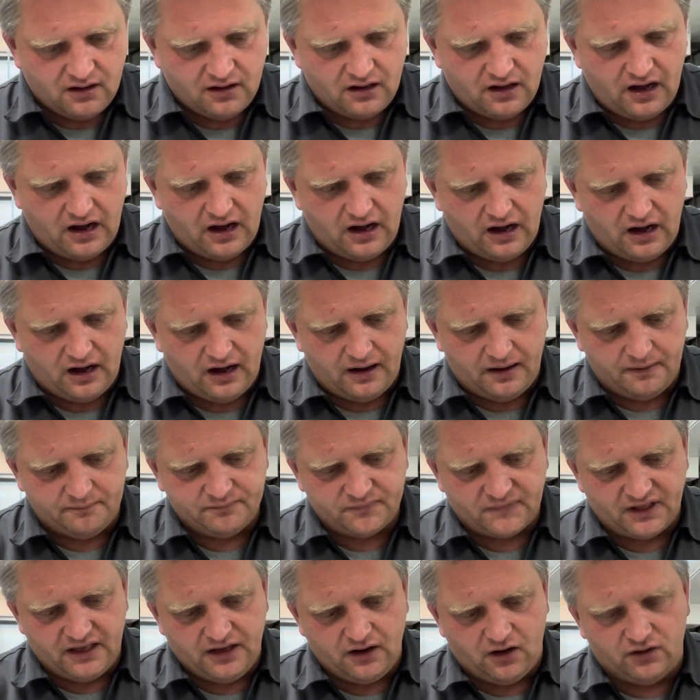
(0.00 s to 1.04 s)

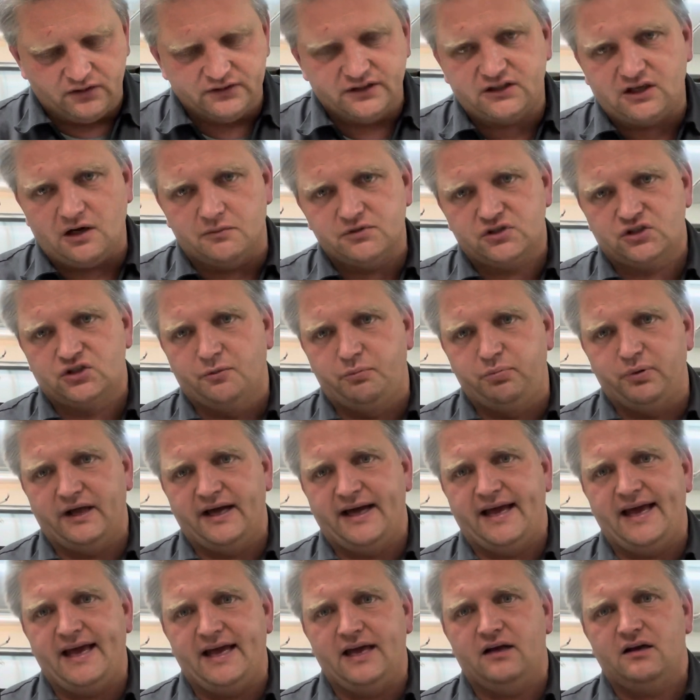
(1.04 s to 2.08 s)
It only comes to
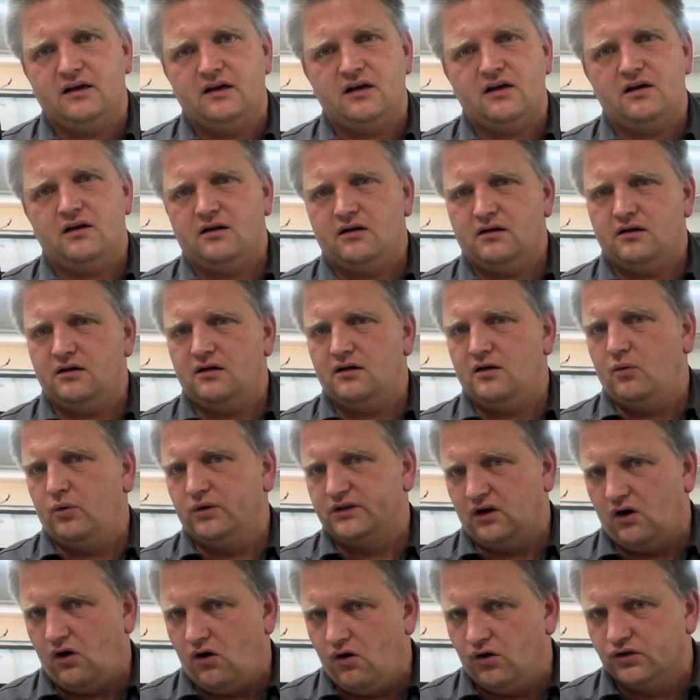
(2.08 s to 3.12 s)
play with
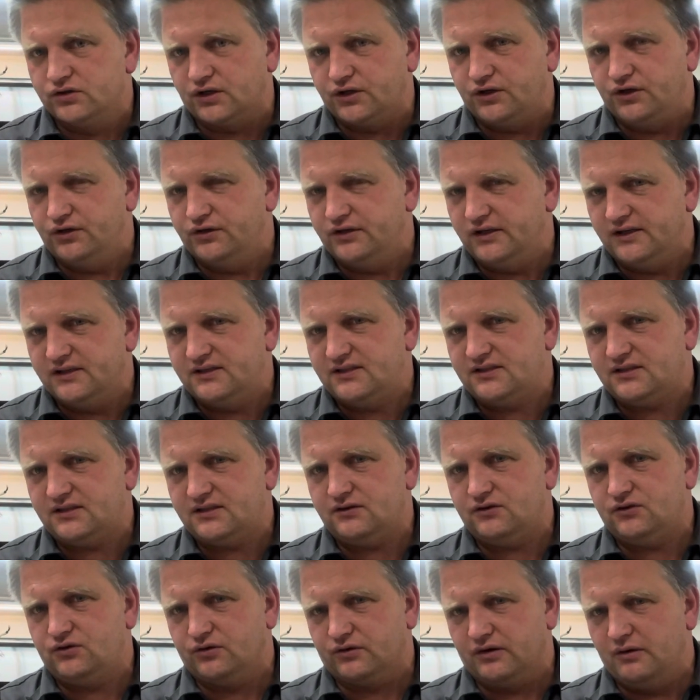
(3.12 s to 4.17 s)
the older units
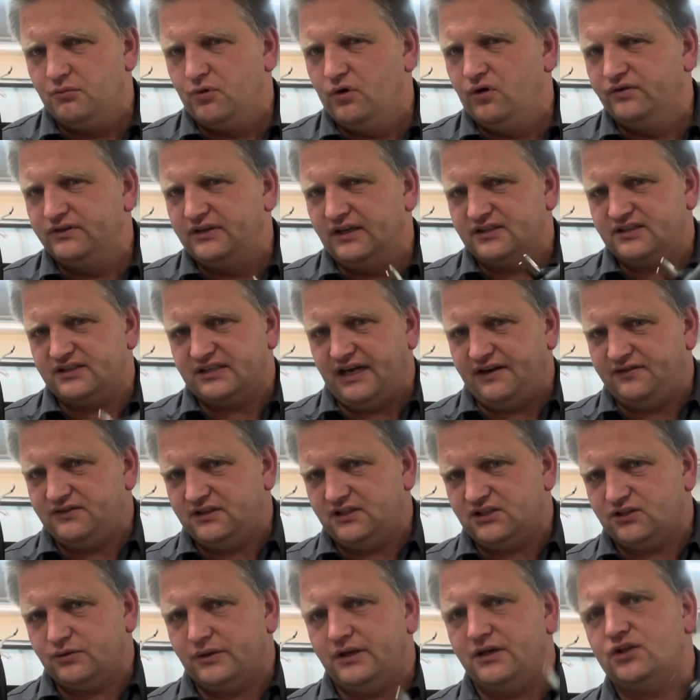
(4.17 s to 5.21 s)
to remove the safety
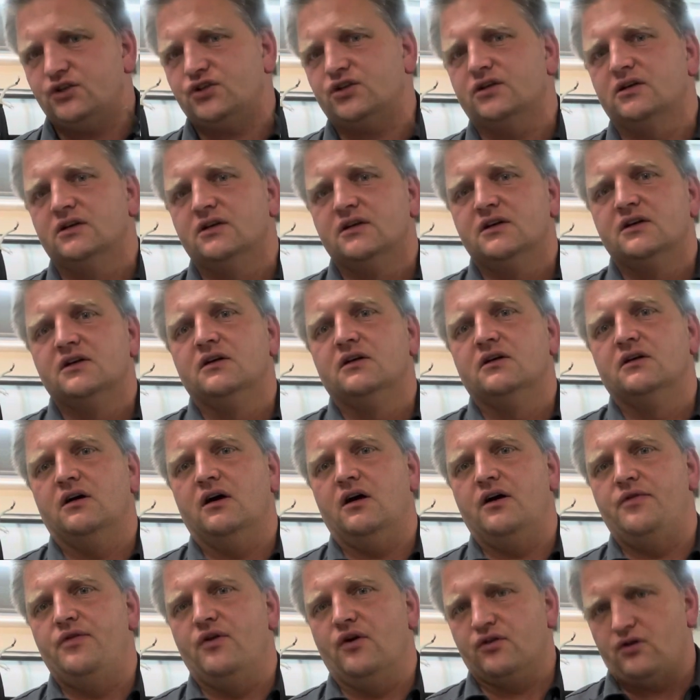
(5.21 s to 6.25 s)
switch.
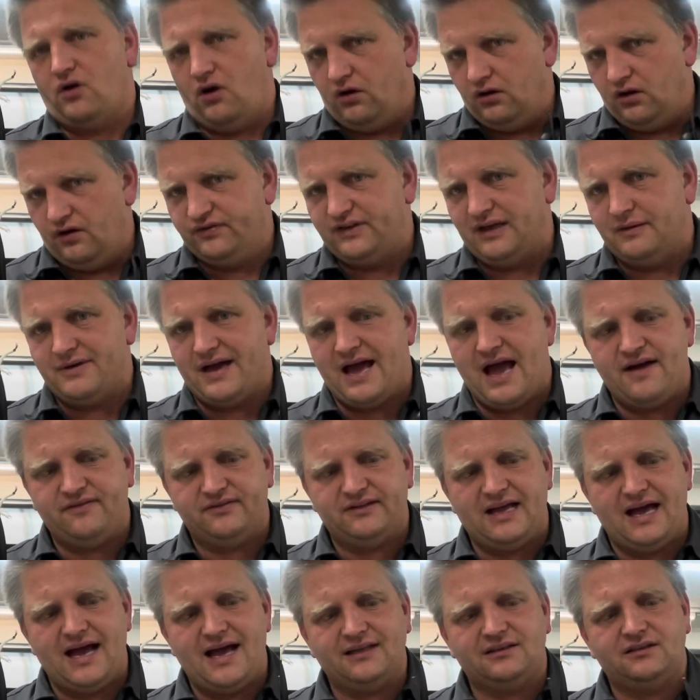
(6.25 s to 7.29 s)
Not all of them have
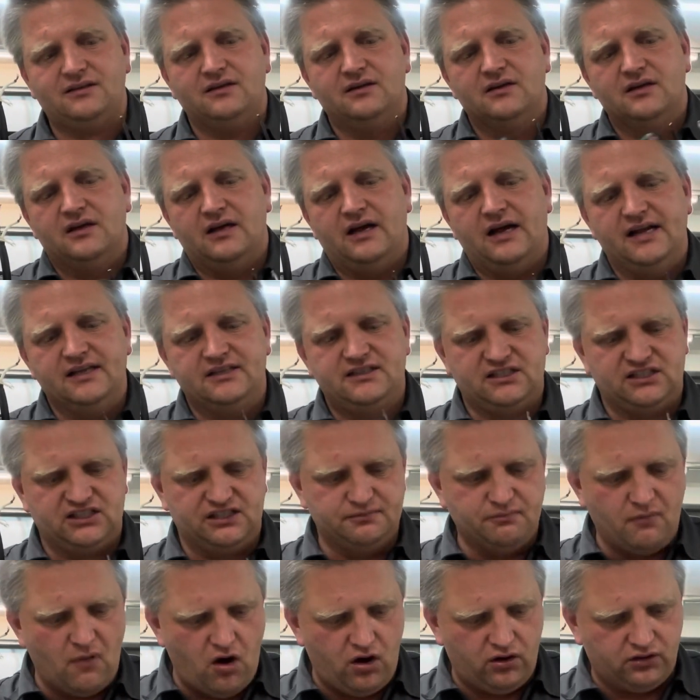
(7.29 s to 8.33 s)
that. It's
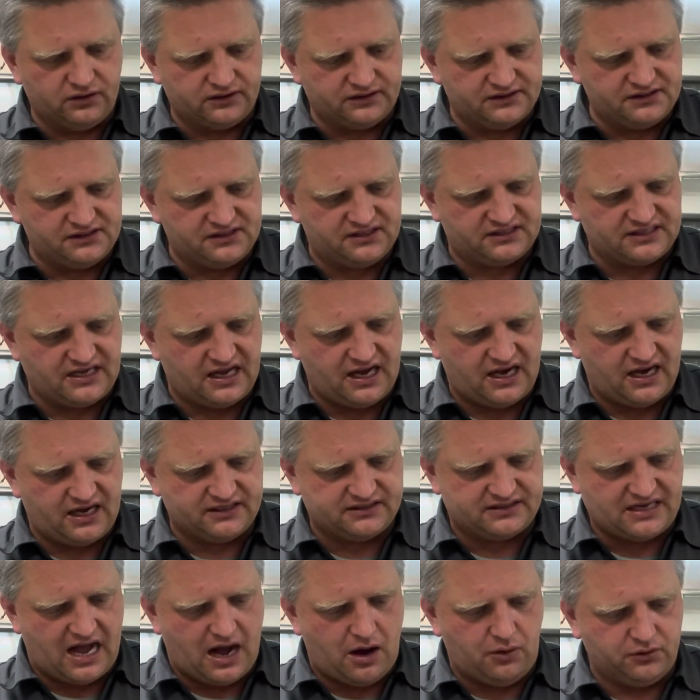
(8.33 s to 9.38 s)
smaller in size,
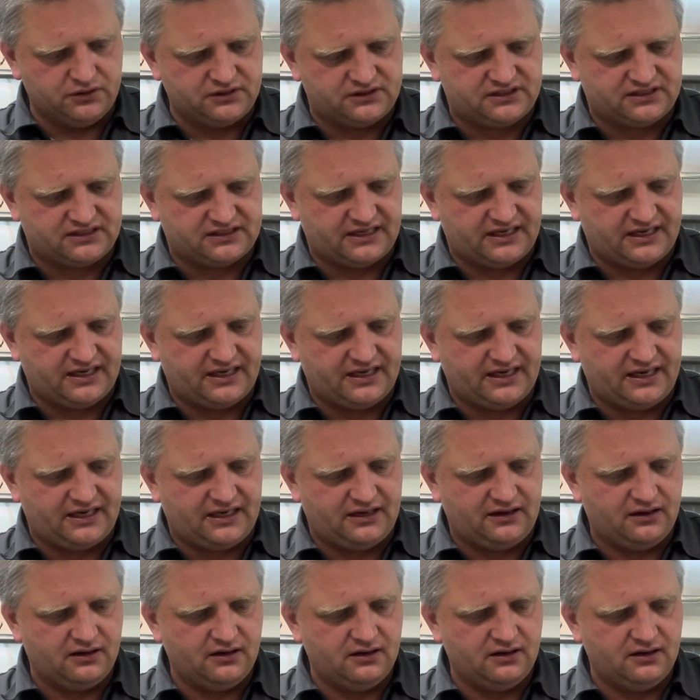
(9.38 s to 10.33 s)
I would say